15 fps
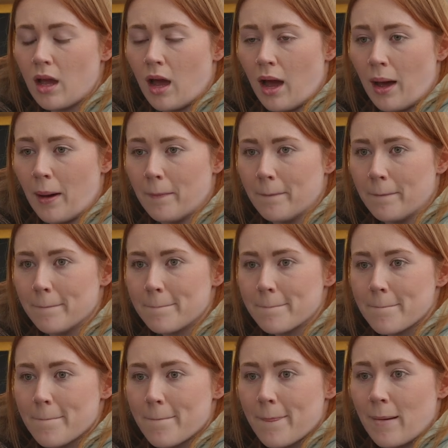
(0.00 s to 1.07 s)

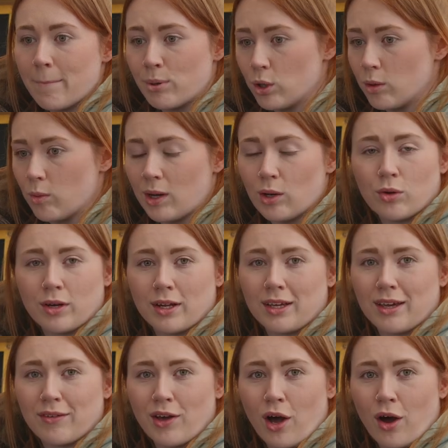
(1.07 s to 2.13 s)
But we're all going to
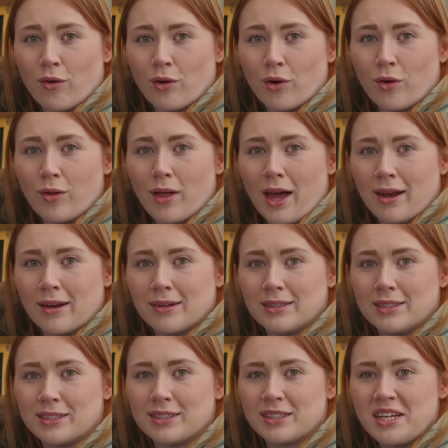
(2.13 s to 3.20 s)
give it our all,
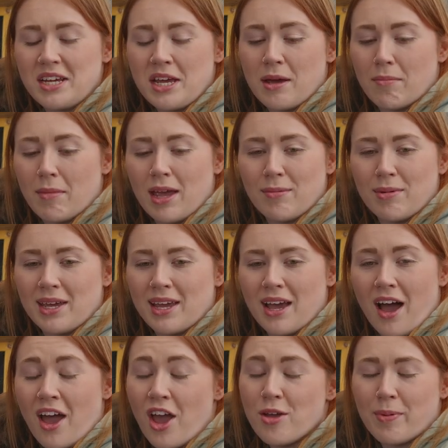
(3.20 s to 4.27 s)
and maybe,
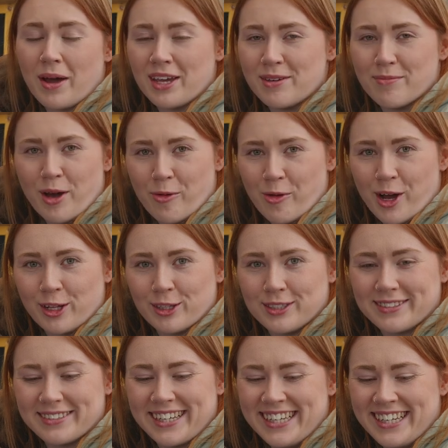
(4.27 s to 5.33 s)
I hope I eat my words.